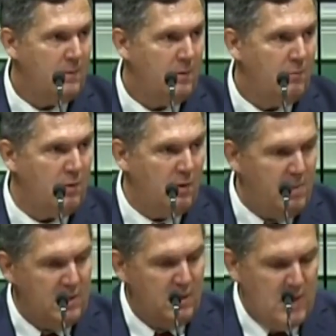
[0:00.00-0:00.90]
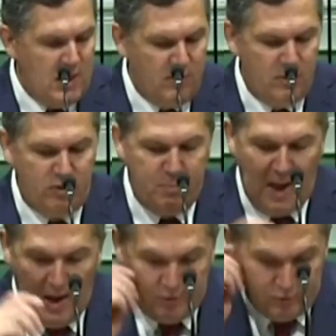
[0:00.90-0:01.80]
Whether it be the death of a
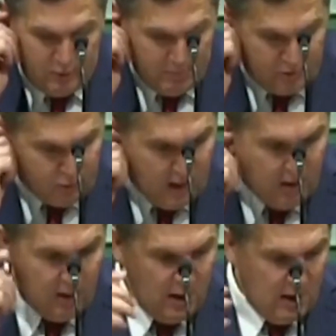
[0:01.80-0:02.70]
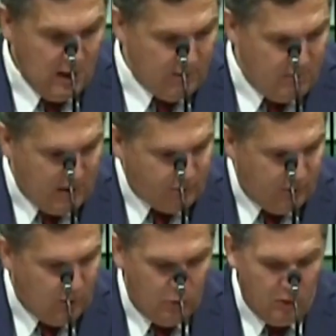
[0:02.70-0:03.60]
spouse or the betrayal of a best
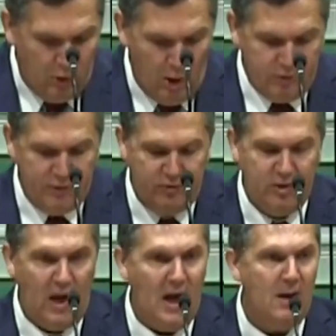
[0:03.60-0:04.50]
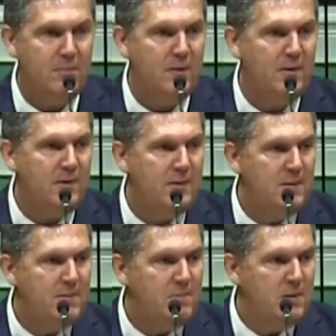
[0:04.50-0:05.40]
friend, the loss of a job.
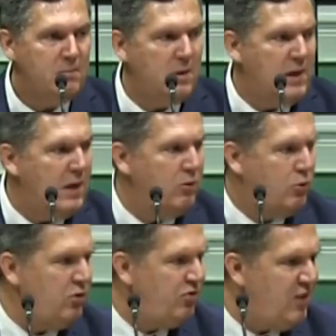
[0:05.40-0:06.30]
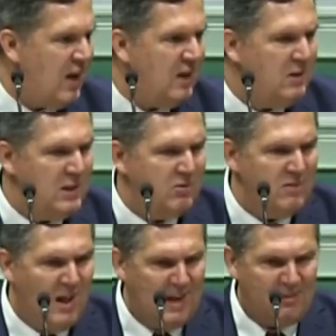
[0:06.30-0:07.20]
But again, Christianity is
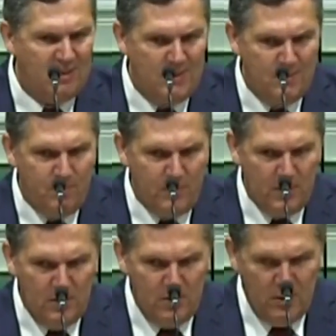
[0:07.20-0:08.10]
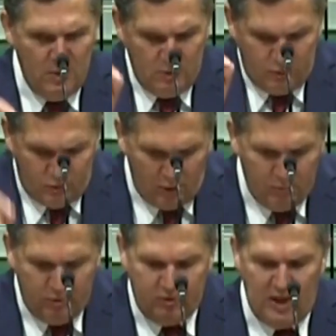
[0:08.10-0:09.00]
not
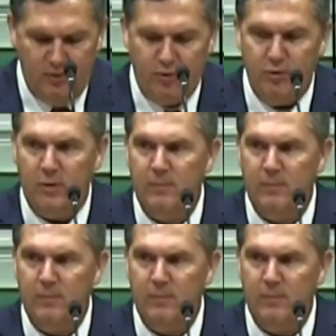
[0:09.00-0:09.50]
circumstantial.